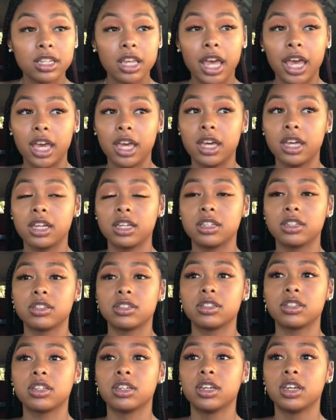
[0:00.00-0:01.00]
And
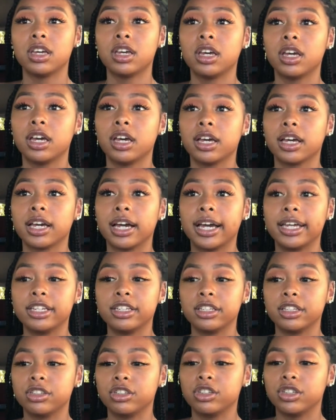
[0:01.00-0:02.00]
kind
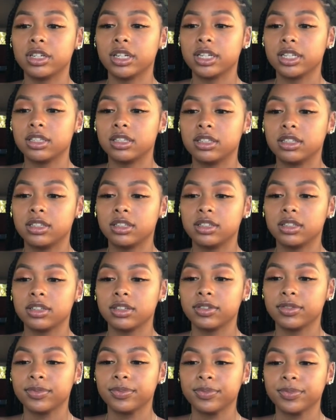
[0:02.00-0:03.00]
of just
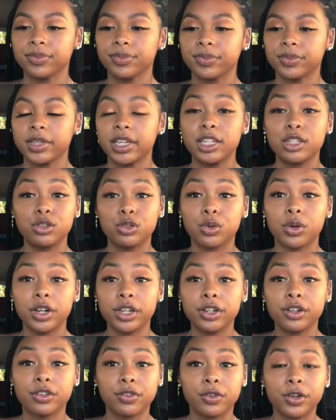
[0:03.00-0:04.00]
enjoy
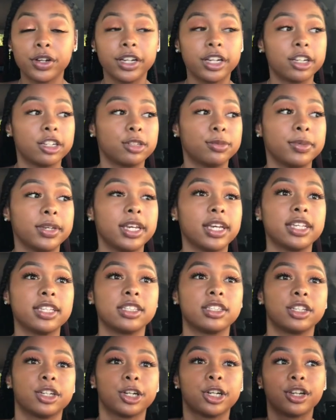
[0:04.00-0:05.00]
your 4 years, because
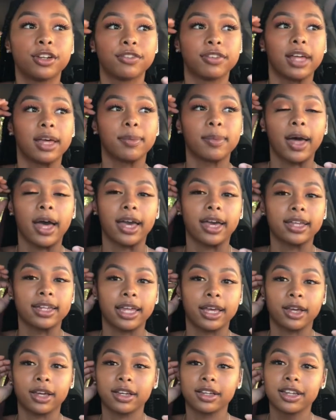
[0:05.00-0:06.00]
they're gonna fly by.
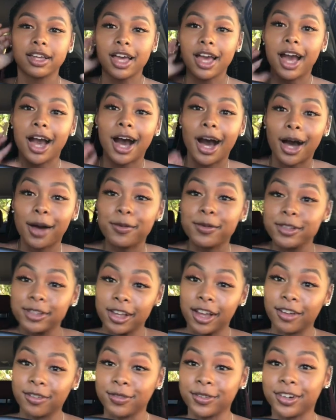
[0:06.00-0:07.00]
Like, I'm a
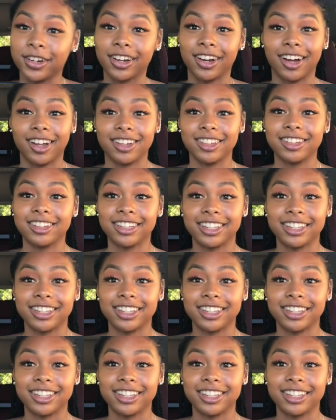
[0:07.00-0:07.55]
sophomore in college.